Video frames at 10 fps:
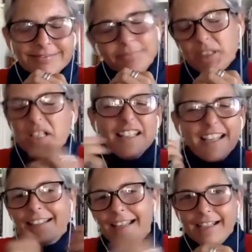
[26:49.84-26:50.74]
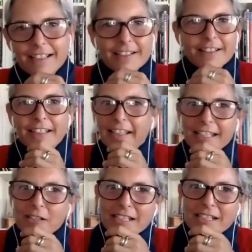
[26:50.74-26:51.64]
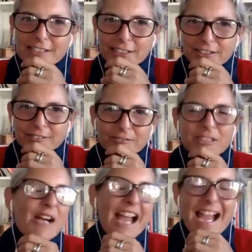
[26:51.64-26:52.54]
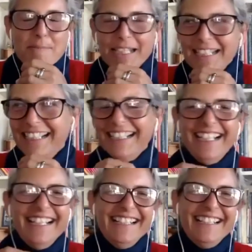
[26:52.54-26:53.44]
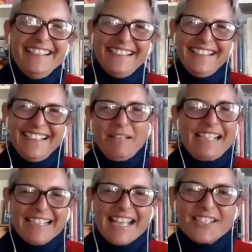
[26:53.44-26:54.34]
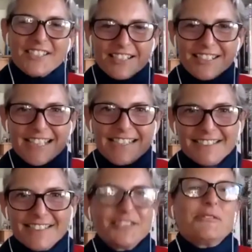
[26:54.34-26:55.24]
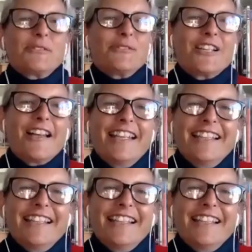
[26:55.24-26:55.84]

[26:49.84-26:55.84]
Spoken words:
I like that kind of thing anyway, so we were happy. And we collected our data, so we were all right.